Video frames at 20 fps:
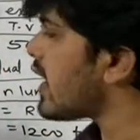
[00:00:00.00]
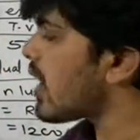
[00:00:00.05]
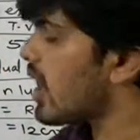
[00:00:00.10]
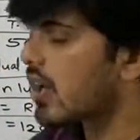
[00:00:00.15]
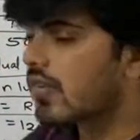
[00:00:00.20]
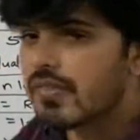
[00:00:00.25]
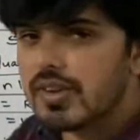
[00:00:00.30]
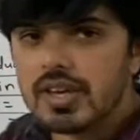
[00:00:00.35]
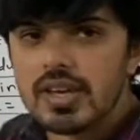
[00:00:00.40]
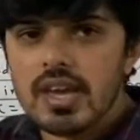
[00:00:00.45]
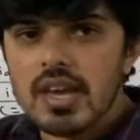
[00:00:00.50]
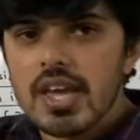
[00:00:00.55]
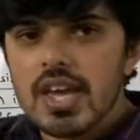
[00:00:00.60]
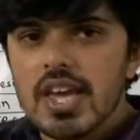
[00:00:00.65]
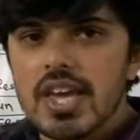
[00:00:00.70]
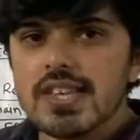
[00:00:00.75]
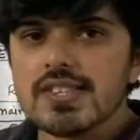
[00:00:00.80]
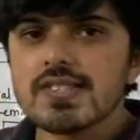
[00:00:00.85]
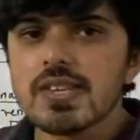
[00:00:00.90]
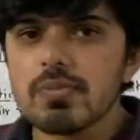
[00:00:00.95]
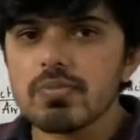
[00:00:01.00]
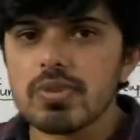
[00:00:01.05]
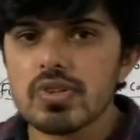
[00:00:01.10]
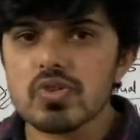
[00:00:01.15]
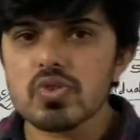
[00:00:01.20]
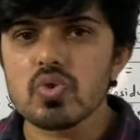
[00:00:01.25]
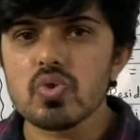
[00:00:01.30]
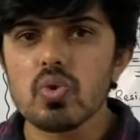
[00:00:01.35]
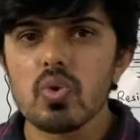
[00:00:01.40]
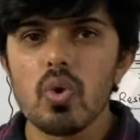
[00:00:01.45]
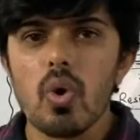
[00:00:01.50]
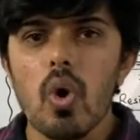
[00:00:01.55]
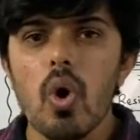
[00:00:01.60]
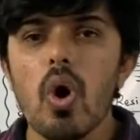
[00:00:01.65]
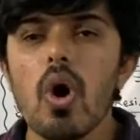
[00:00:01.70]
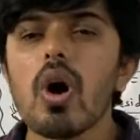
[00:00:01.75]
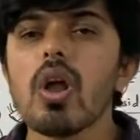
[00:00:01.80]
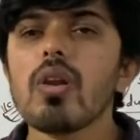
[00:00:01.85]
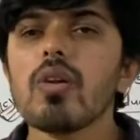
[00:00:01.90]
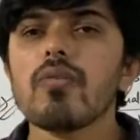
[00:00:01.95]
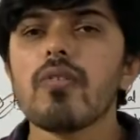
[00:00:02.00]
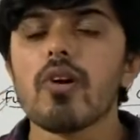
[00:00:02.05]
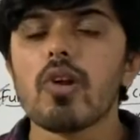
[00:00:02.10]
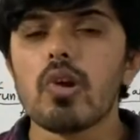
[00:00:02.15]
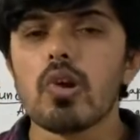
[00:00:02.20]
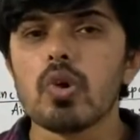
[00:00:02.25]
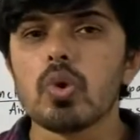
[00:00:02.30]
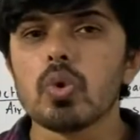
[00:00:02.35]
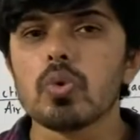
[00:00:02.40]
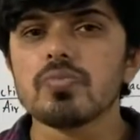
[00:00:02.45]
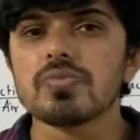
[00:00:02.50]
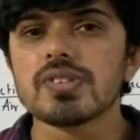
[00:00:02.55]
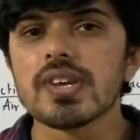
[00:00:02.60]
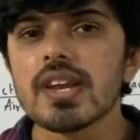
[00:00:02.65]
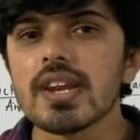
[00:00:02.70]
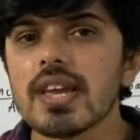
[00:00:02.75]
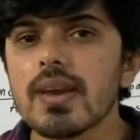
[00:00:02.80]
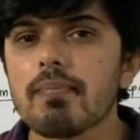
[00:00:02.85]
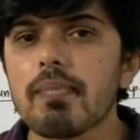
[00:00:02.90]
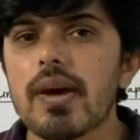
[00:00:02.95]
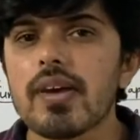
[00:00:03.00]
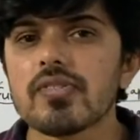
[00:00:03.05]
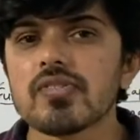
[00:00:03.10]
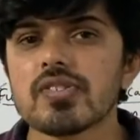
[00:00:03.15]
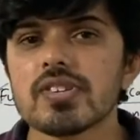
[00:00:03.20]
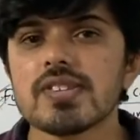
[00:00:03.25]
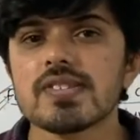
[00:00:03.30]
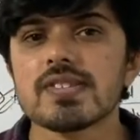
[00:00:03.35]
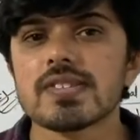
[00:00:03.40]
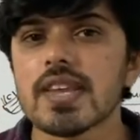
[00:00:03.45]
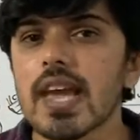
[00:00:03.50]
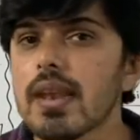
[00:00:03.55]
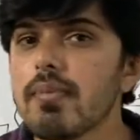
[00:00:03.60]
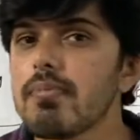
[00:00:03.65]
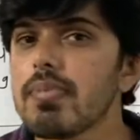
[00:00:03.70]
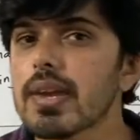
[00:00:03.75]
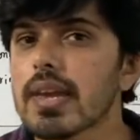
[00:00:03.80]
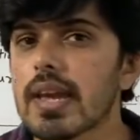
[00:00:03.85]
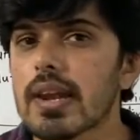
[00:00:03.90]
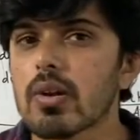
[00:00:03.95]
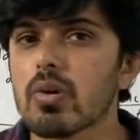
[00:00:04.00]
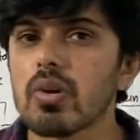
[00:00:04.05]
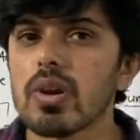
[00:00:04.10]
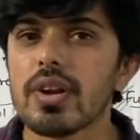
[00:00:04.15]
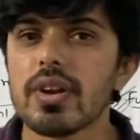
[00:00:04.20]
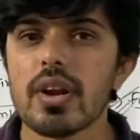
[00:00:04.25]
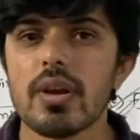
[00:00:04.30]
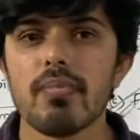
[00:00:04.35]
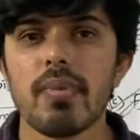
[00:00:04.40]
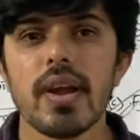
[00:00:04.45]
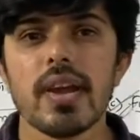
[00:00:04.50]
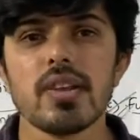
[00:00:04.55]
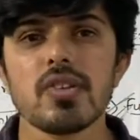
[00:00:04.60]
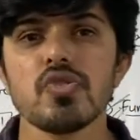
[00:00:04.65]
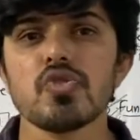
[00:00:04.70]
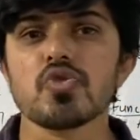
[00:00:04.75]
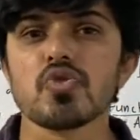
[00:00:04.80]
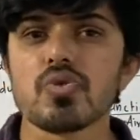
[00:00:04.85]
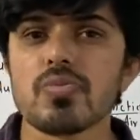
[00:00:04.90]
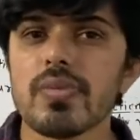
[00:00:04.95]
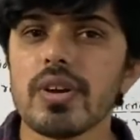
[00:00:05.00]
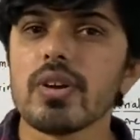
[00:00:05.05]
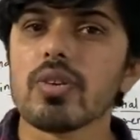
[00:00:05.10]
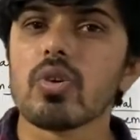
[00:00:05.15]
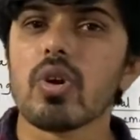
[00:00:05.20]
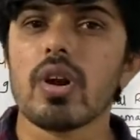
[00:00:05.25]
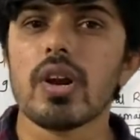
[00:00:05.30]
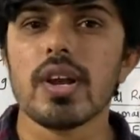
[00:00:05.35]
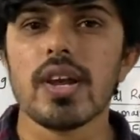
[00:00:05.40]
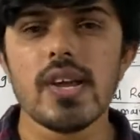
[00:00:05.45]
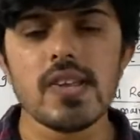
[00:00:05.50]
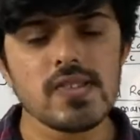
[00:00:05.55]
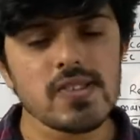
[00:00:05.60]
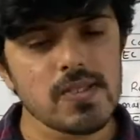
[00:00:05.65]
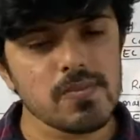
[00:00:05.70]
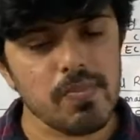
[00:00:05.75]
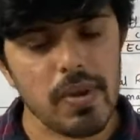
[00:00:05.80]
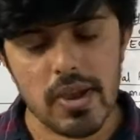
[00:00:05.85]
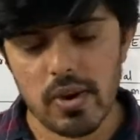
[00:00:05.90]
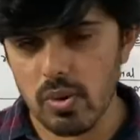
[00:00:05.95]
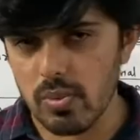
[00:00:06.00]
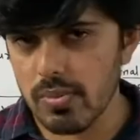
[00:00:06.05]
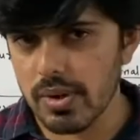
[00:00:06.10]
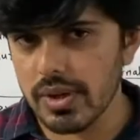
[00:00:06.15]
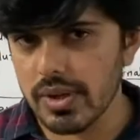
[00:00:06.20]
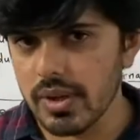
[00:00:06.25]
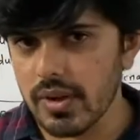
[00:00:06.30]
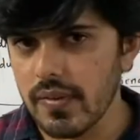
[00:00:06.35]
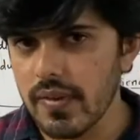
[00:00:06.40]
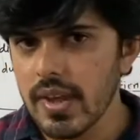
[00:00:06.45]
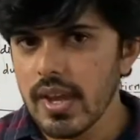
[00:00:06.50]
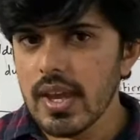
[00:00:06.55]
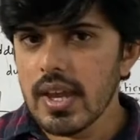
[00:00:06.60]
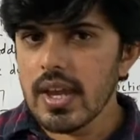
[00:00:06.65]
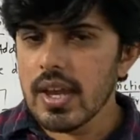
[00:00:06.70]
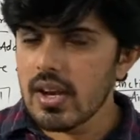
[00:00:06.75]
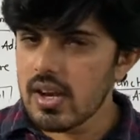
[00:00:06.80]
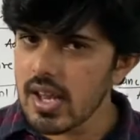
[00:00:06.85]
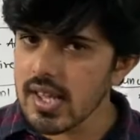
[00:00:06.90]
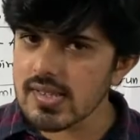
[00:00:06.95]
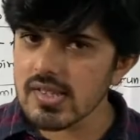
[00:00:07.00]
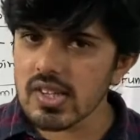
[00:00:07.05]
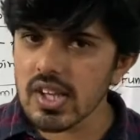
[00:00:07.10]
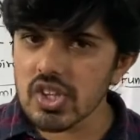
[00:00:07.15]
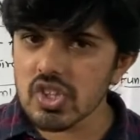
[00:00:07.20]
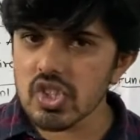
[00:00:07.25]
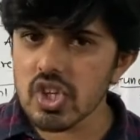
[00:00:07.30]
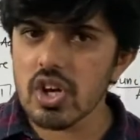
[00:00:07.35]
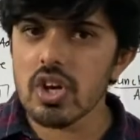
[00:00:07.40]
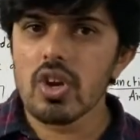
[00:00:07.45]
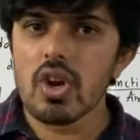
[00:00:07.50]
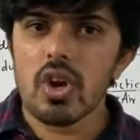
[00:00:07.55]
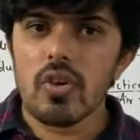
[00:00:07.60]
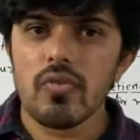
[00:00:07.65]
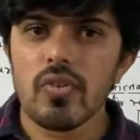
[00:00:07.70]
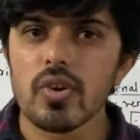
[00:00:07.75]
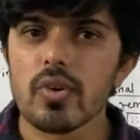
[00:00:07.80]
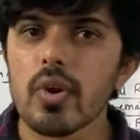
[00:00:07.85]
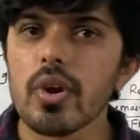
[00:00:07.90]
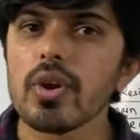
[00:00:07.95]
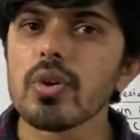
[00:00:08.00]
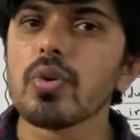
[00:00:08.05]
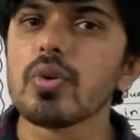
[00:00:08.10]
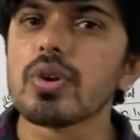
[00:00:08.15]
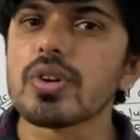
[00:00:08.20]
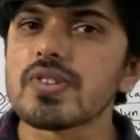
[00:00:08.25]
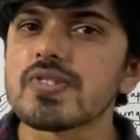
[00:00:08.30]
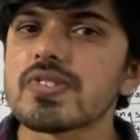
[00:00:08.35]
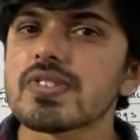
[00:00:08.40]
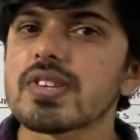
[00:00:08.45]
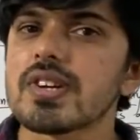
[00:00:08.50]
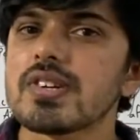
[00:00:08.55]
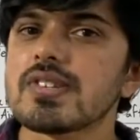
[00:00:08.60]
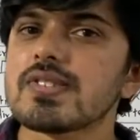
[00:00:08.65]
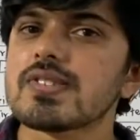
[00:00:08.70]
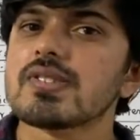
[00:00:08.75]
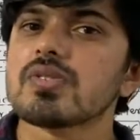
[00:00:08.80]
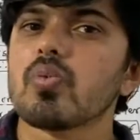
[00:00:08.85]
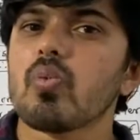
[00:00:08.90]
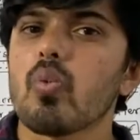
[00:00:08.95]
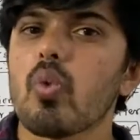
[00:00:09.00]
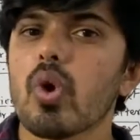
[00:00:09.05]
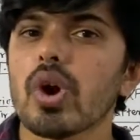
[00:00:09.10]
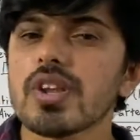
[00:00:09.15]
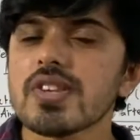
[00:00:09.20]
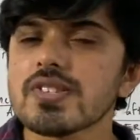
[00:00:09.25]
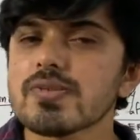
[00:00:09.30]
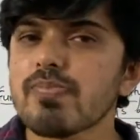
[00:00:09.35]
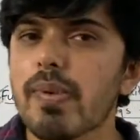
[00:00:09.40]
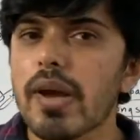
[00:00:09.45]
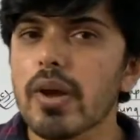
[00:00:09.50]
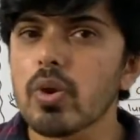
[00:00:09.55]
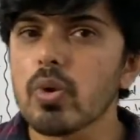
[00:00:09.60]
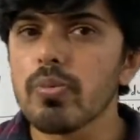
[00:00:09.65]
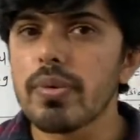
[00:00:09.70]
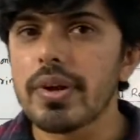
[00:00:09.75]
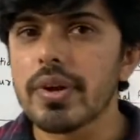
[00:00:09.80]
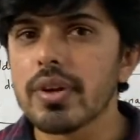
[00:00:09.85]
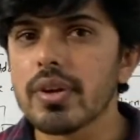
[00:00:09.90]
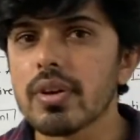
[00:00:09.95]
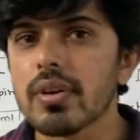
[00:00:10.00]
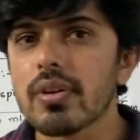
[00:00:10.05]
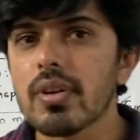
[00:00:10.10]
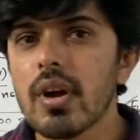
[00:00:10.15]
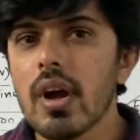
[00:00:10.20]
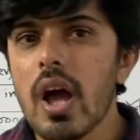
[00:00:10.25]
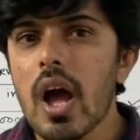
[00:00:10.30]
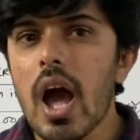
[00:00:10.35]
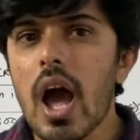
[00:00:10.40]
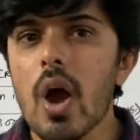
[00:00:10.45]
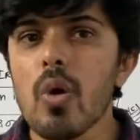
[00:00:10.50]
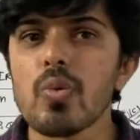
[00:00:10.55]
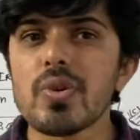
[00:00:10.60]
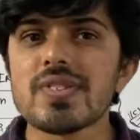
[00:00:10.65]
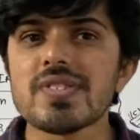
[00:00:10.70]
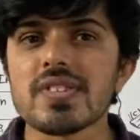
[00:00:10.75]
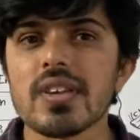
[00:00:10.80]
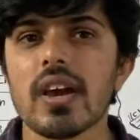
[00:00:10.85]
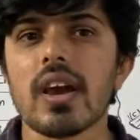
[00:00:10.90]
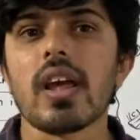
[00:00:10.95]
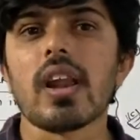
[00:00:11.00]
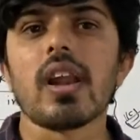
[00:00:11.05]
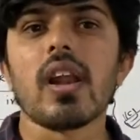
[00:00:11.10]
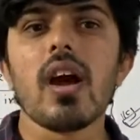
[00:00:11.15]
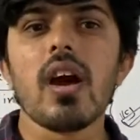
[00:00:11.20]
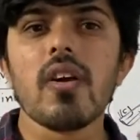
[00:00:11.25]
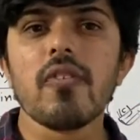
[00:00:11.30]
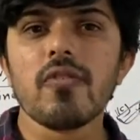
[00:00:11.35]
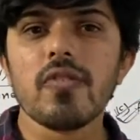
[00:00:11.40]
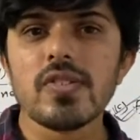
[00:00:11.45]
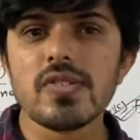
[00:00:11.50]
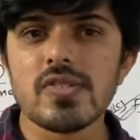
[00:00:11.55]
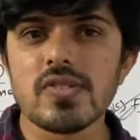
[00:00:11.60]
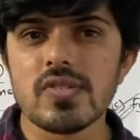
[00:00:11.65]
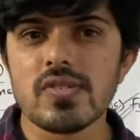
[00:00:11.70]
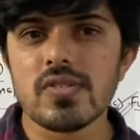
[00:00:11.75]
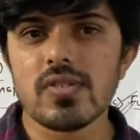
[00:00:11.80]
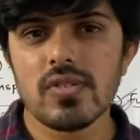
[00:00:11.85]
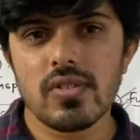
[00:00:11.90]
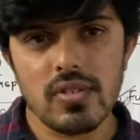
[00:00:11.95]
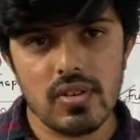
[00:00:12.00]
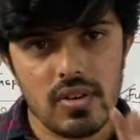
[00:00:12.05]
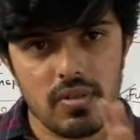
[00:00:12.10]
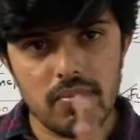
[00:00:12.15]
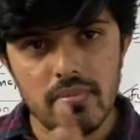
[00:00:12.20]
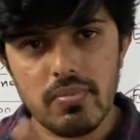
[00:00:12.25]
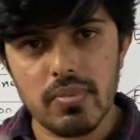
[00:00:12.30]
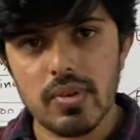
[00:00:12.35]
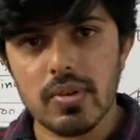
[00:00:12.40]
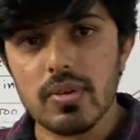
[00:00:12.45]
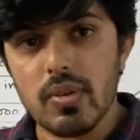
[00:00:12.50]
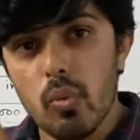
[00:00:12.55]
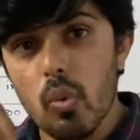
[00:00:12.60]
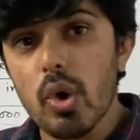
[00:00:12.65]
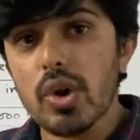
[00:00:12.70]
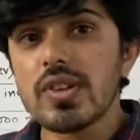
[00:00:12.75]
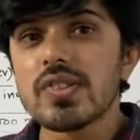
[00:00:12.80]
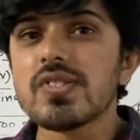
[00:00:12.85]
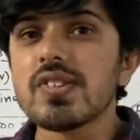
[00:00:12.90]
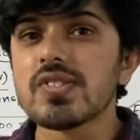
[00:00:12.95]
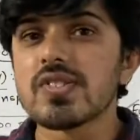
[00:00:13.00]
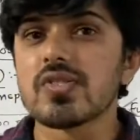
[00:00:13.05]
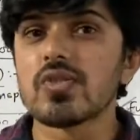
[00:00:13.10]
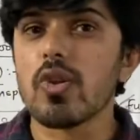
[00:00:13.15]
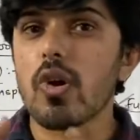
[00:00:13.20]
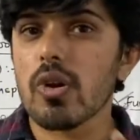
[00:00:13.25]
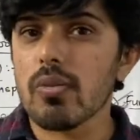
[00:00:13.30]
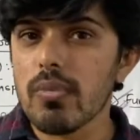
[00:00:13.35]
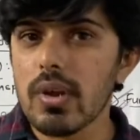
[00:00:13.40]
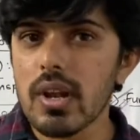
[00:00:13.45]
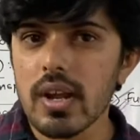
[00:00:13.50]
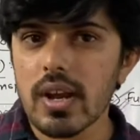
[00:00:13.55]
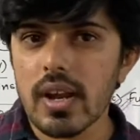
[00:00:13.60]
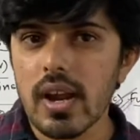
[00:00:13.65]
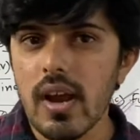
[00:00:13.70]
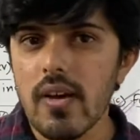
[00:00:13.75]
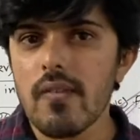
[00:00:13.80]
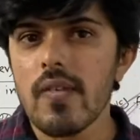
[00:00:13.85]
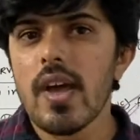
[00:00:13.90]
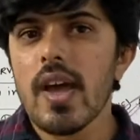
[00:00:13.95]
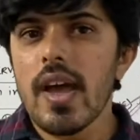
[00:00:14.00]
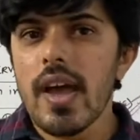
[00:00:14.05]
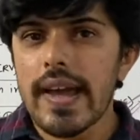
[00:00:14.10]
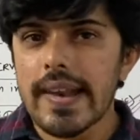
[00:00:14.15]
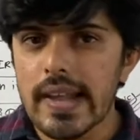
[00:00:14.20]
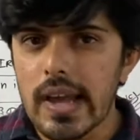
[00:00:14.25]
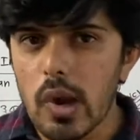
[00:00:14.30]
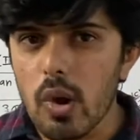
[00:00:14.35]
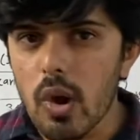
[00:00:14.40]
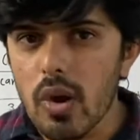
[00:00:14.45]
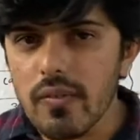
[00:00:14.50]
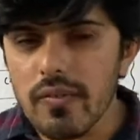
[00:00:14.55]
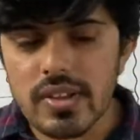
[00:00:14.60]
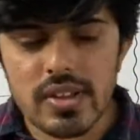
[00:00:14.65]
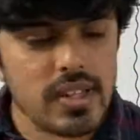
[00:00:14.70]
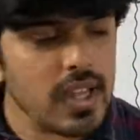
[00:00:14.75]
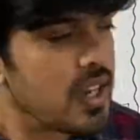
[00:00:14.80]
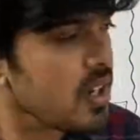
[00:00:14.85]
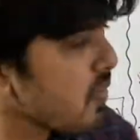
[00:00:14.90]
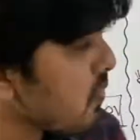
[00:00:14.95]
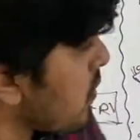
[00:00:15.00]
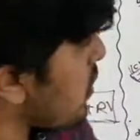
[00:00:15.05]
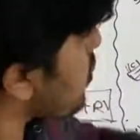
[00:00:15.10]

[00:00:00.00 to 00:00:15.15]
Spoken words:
RV, except these two, all volumes and capacities can be calculated by an instrument called as spirometer. In next lecture, we are going to discuss what is spirometer, how its graph is, what is its normal graph, and along with that, we are